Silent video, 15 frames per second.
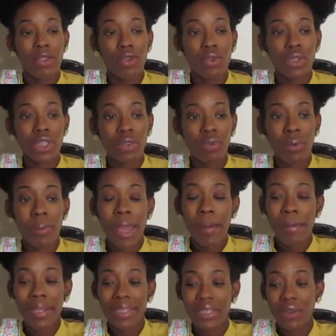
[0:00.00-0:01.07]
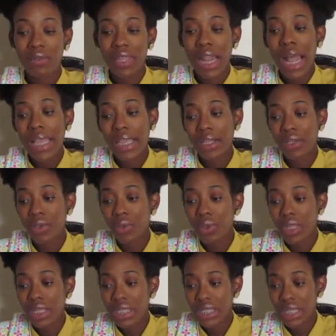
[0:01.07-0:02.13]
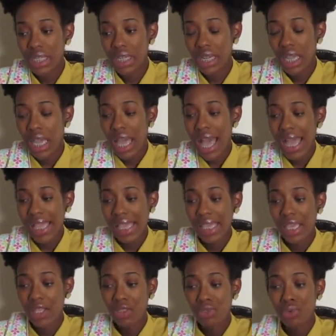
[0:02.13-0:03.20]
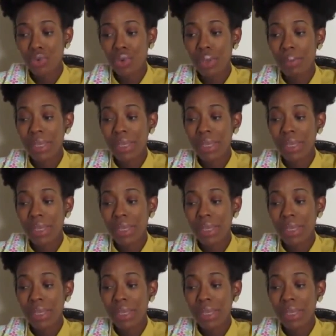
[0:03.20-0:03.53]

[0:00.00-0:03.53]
you know, to remind myself that I can do this and I can get through it.